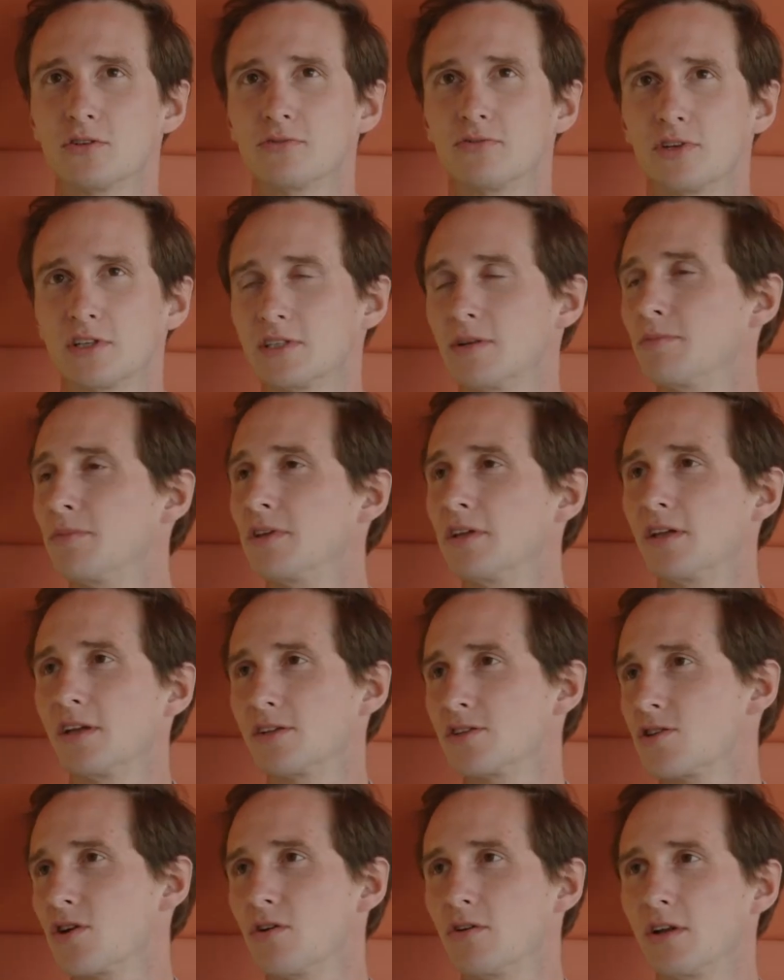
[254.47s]
for example in
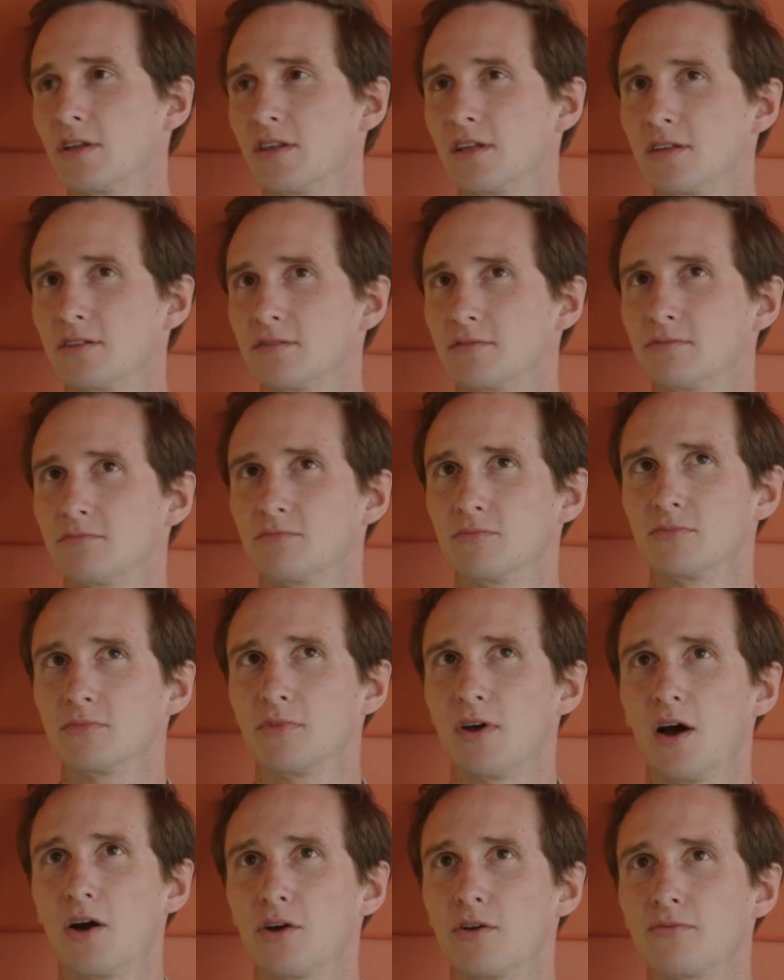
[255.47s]
Estonia, there's
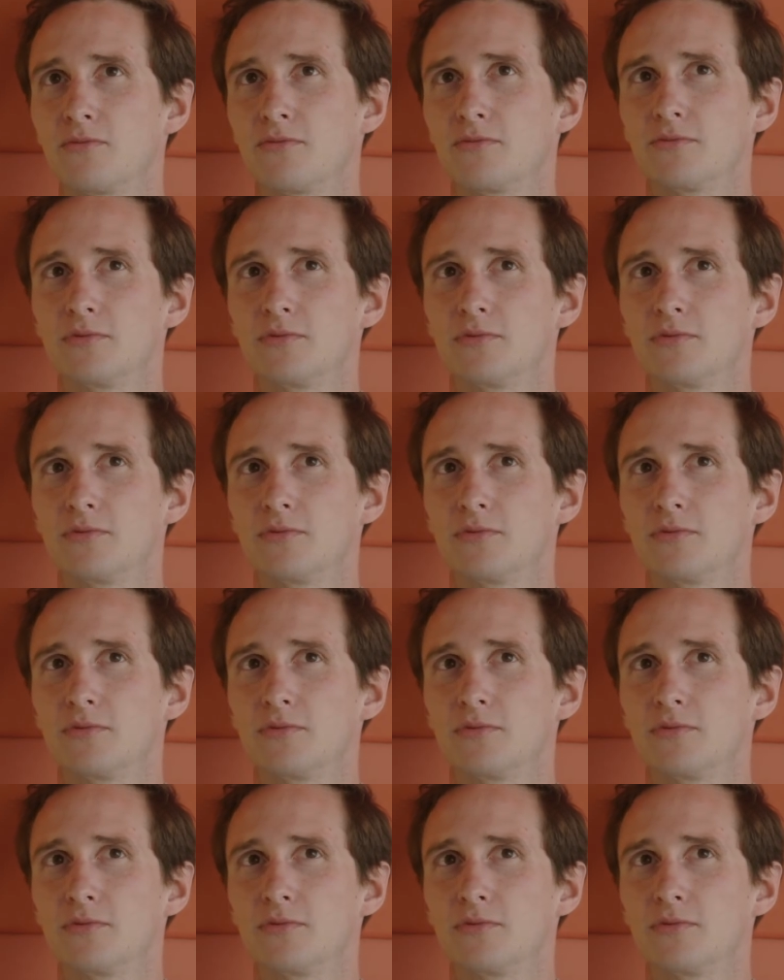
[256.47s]
out of